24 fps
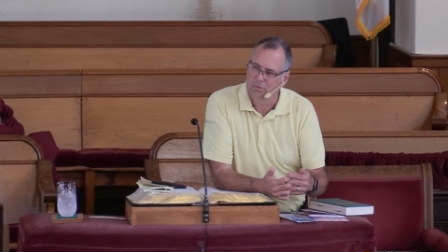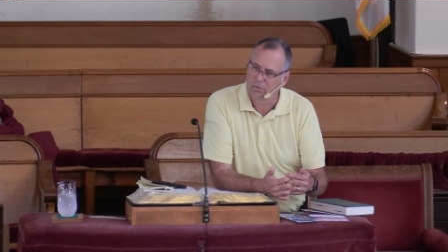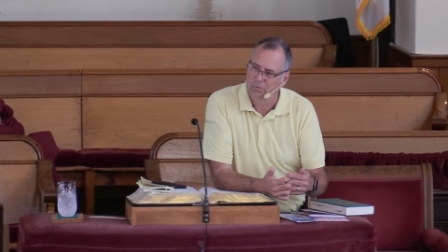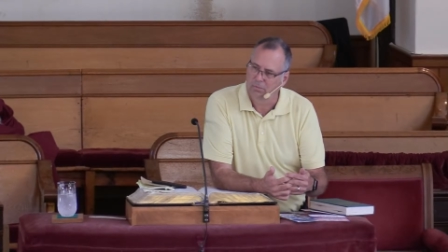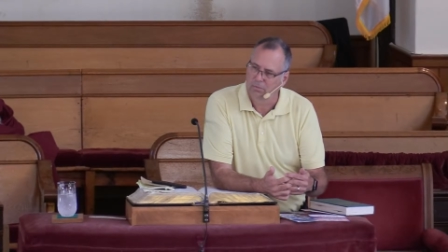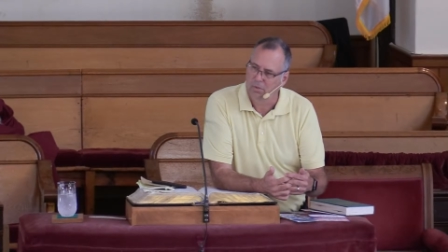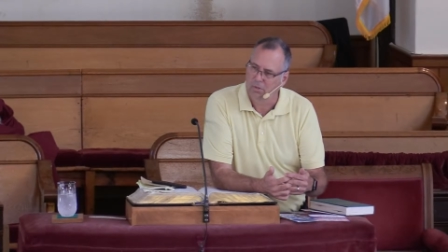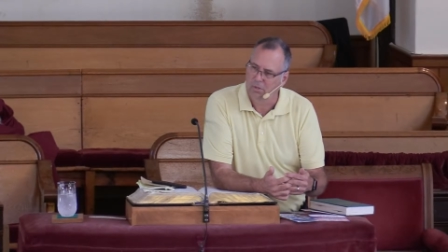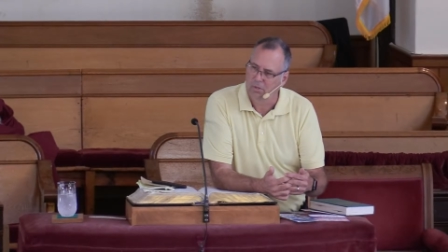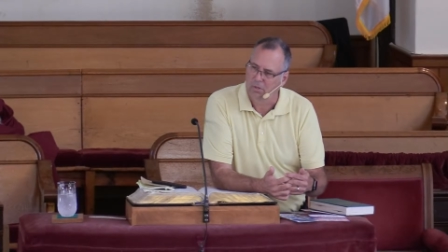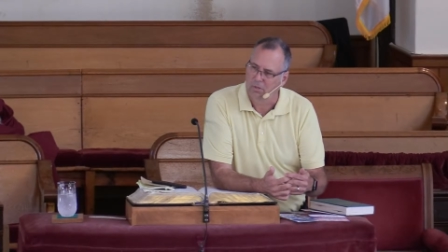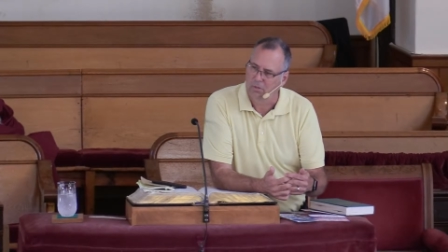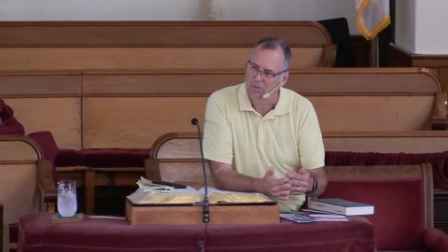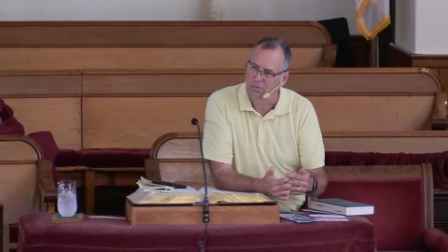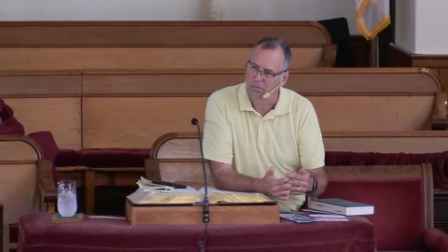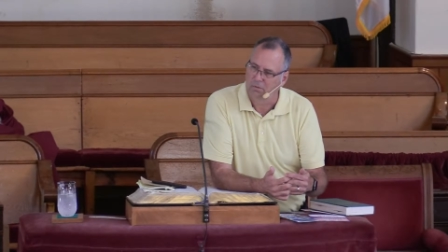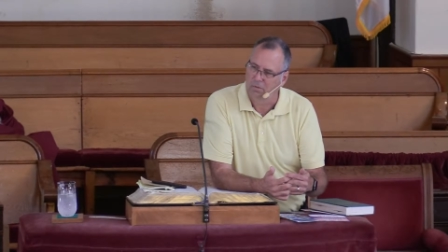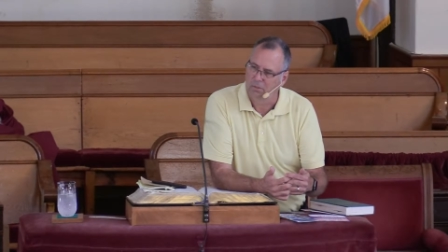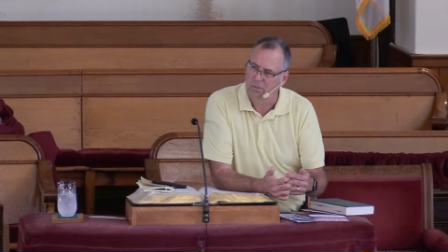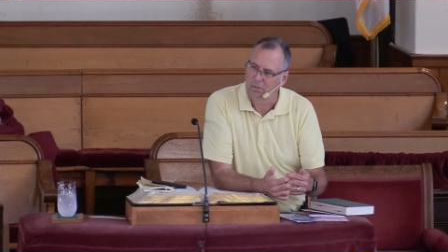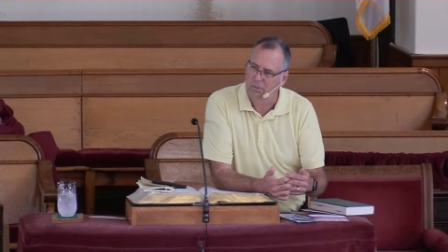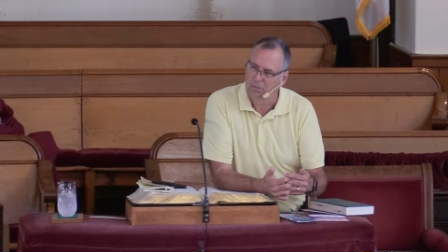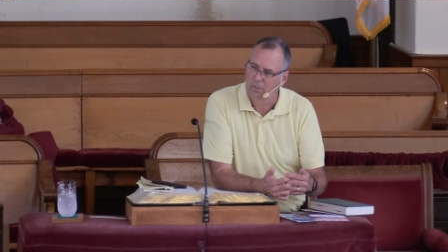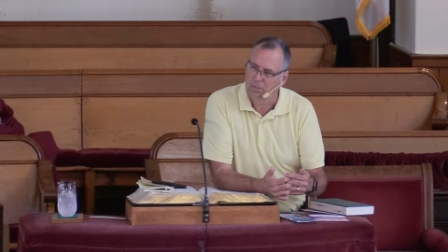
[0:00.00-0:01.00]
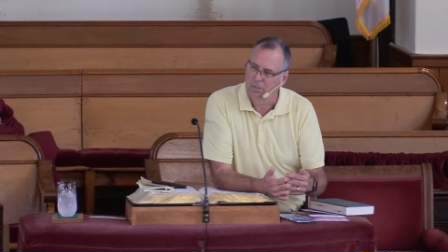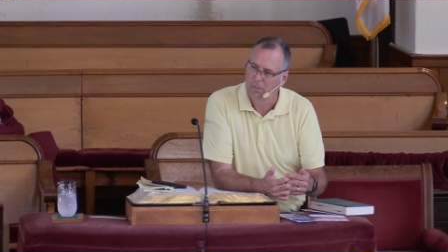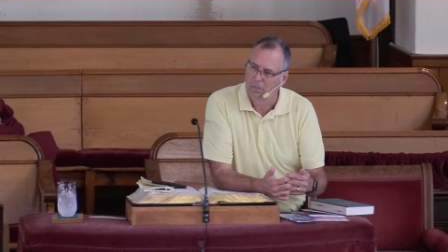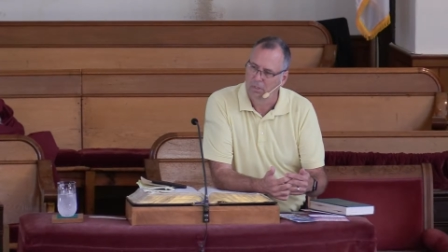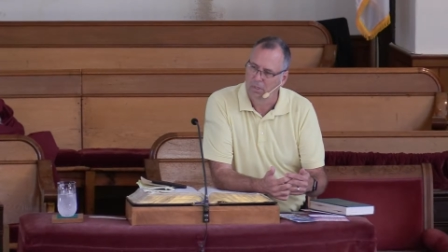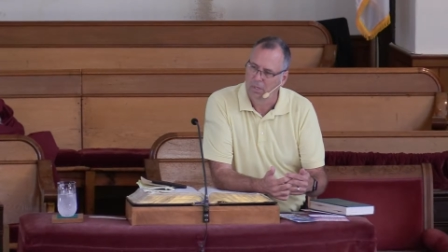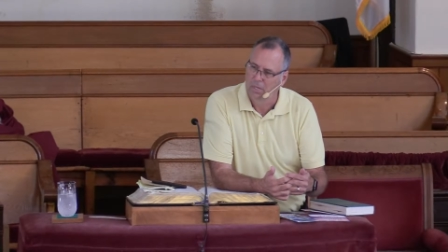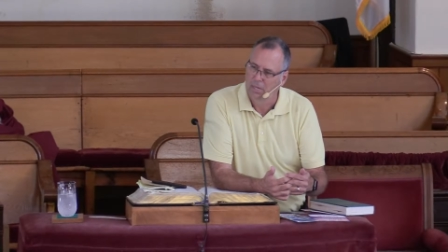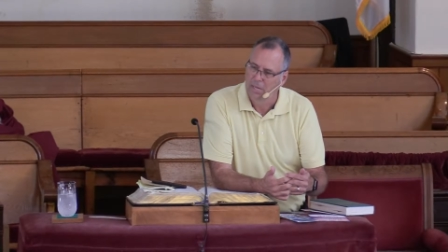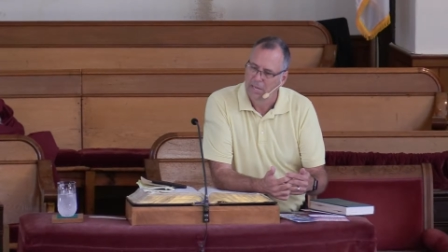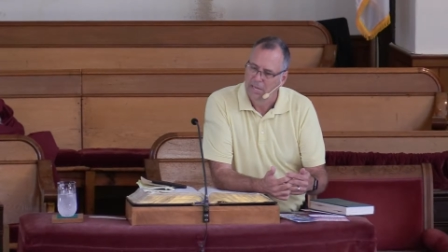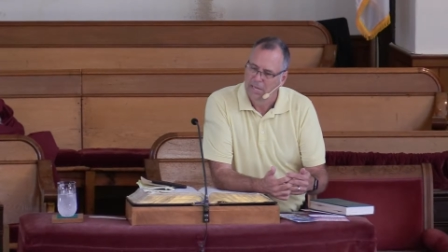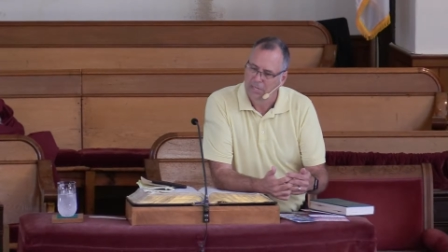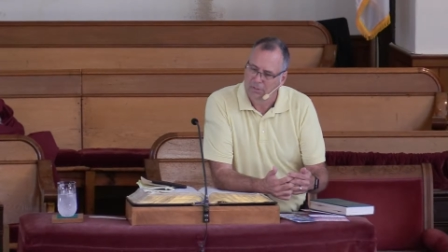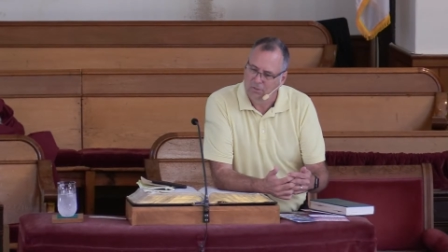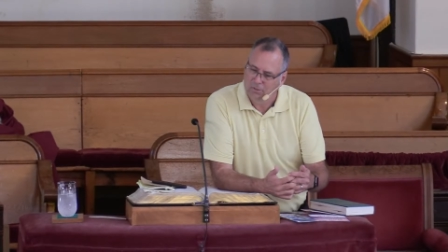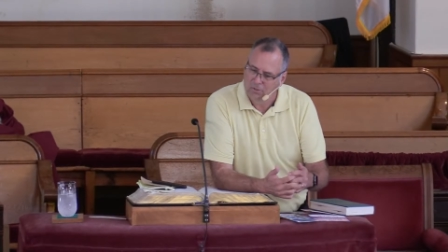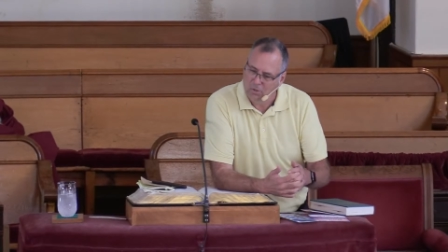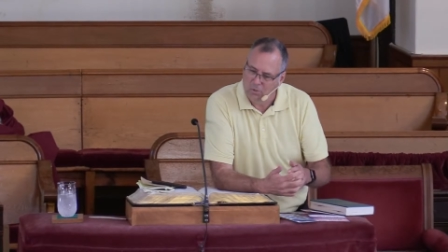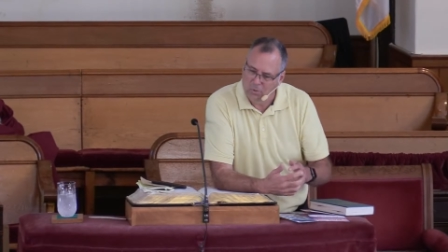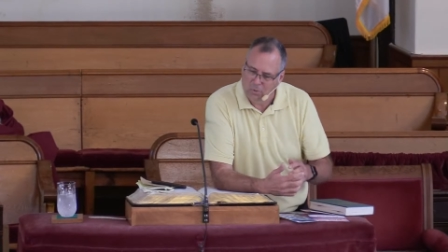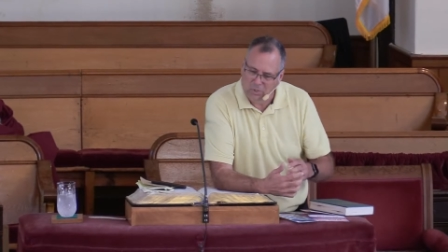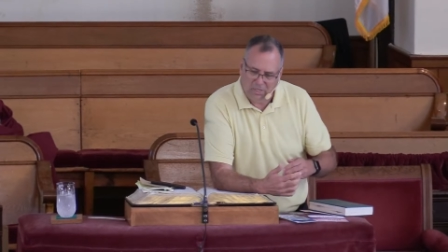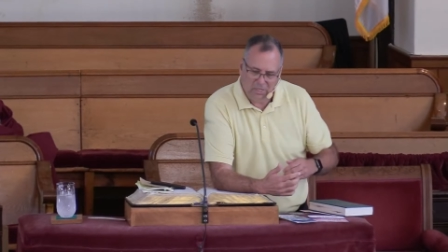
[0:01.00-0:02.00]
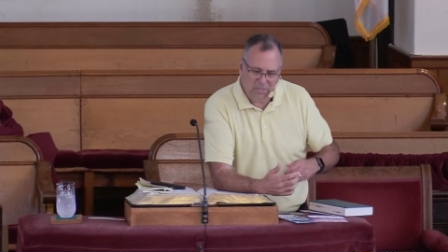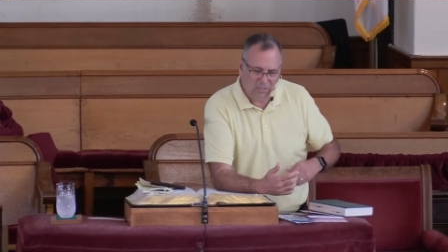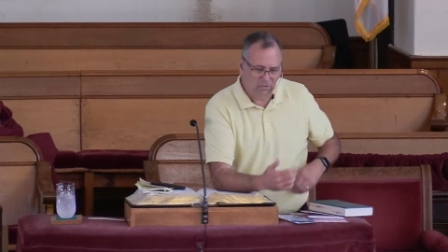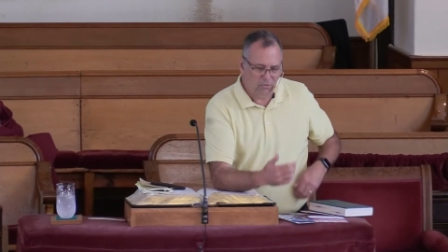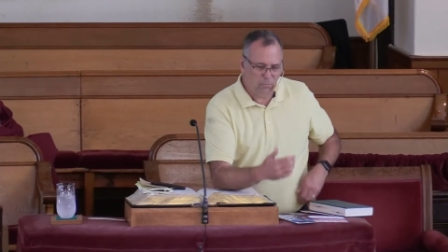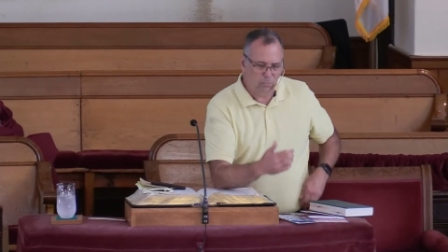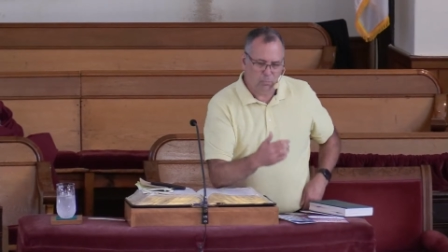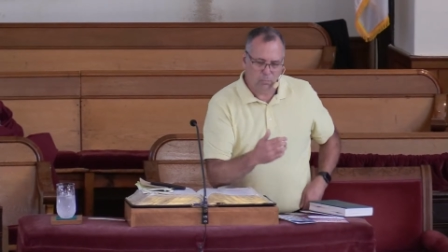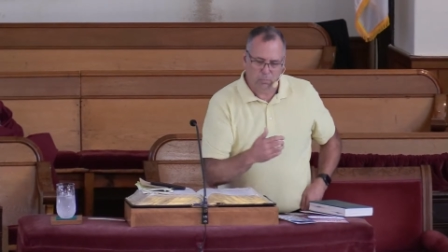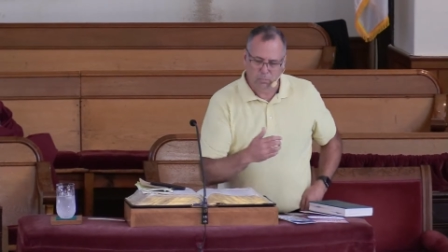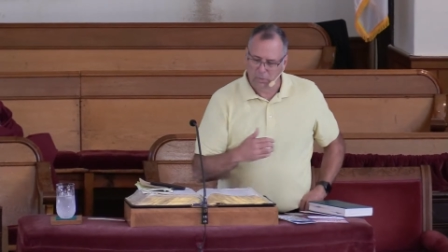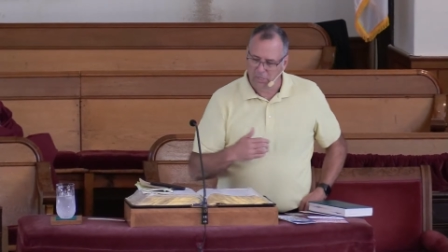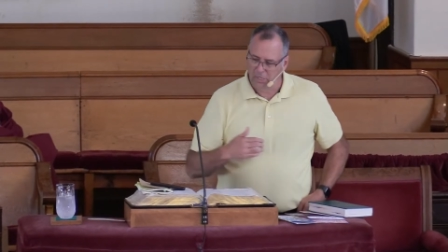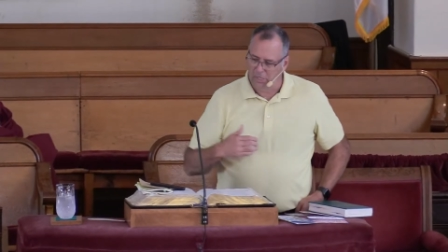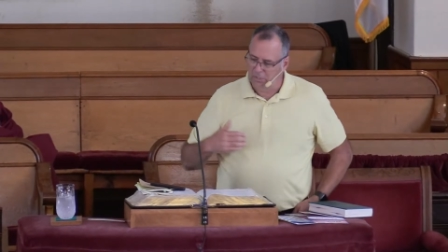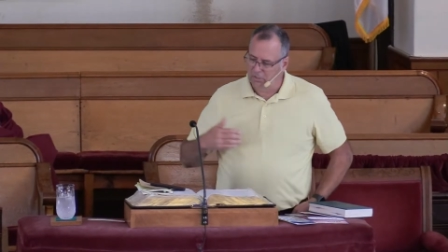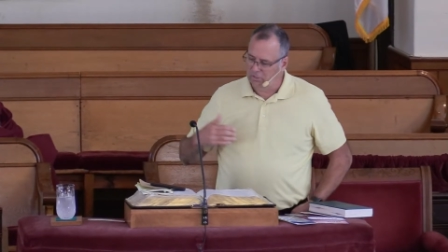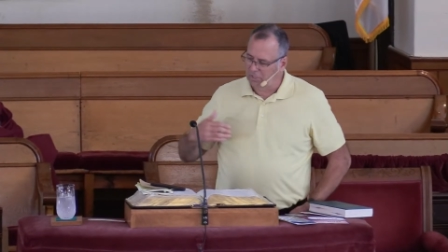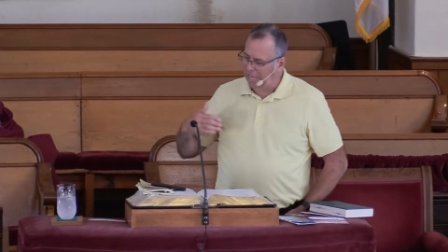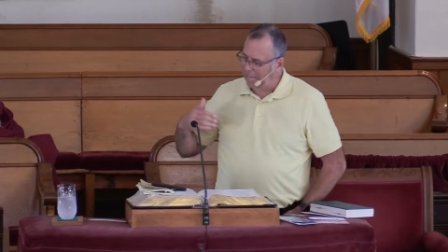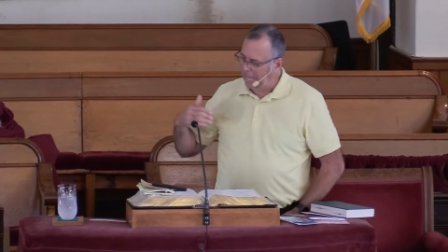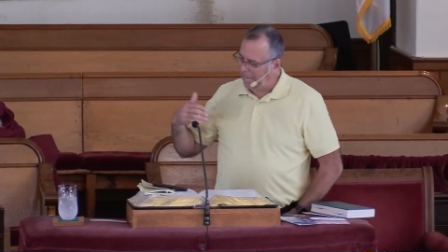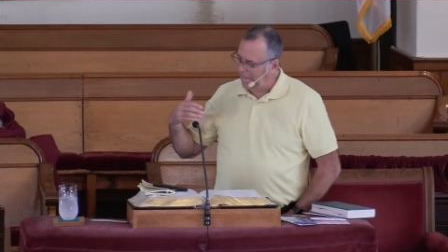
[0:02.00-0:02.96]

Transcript: involved. And so he's, he's